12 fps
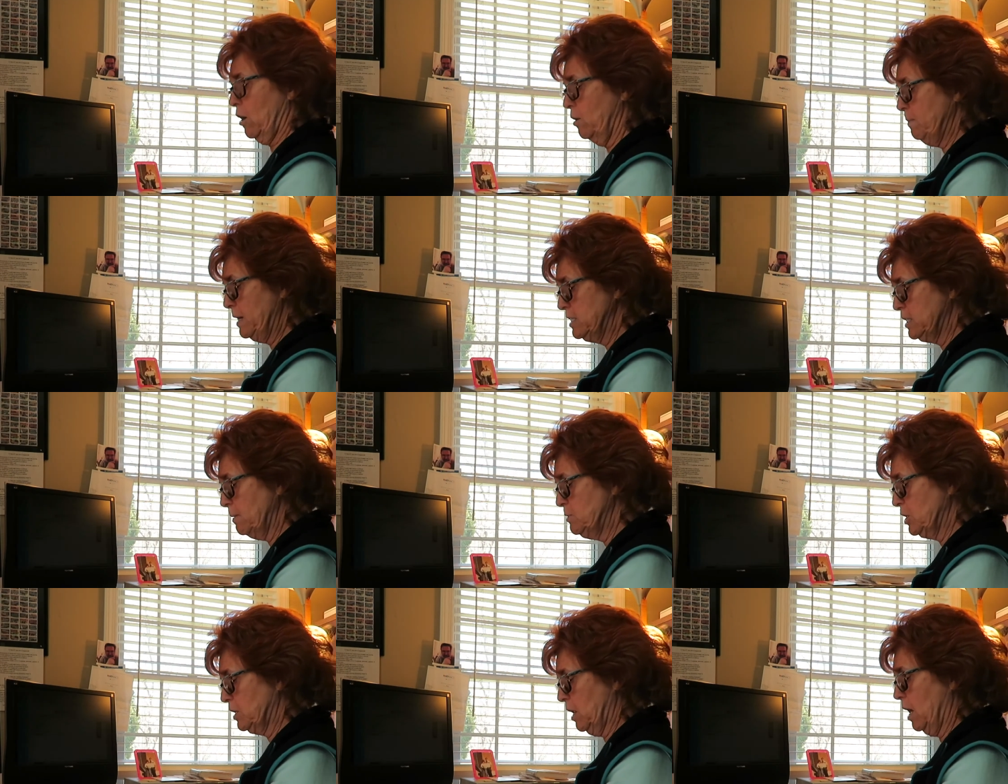on my
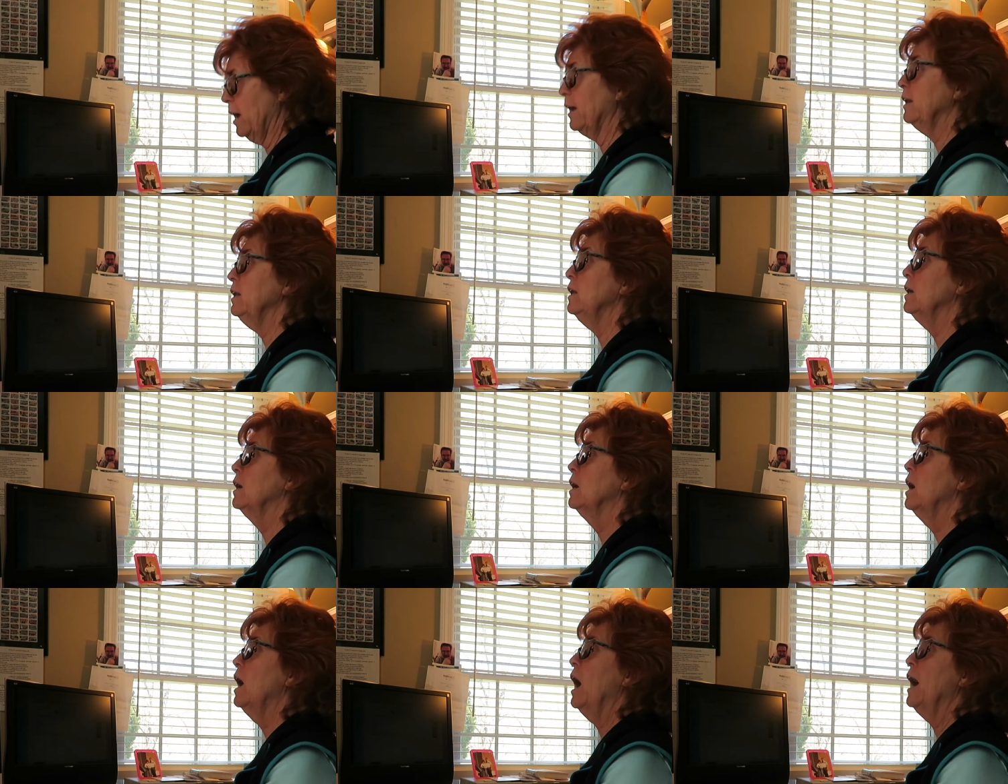subject line,
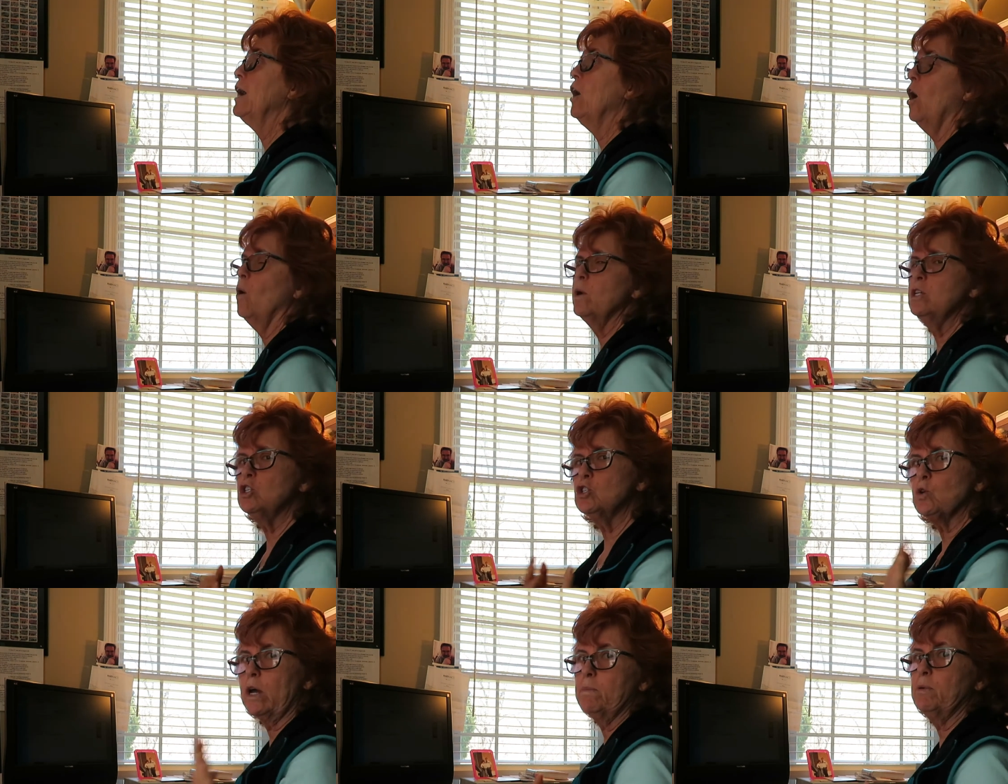I always
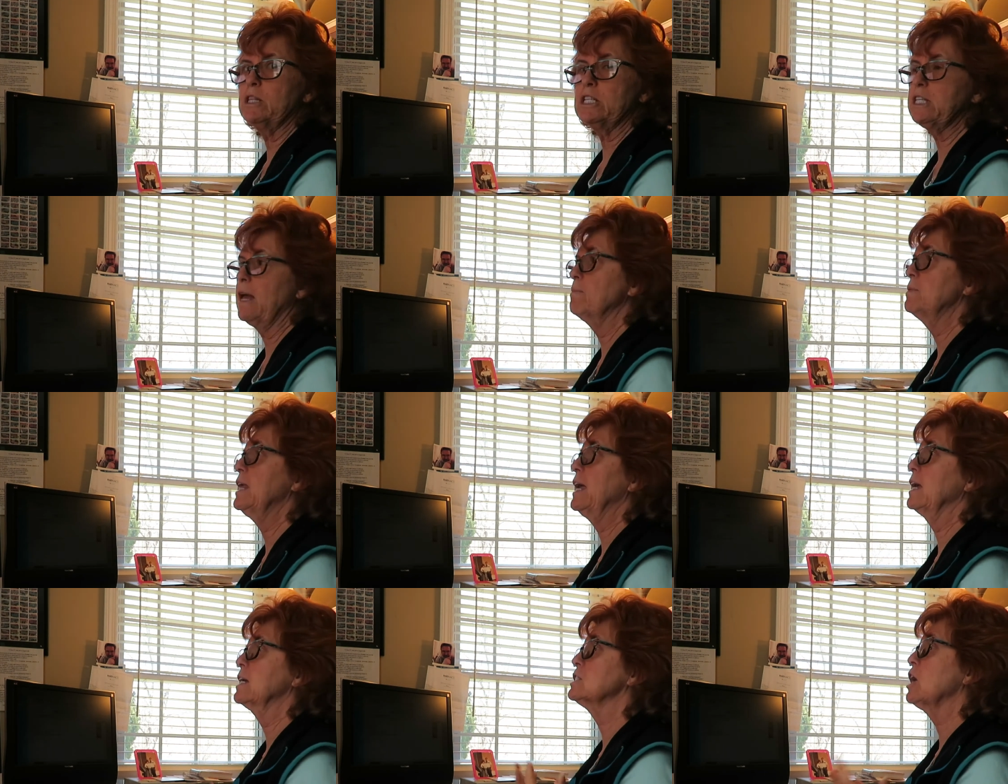try to put the same thing. It's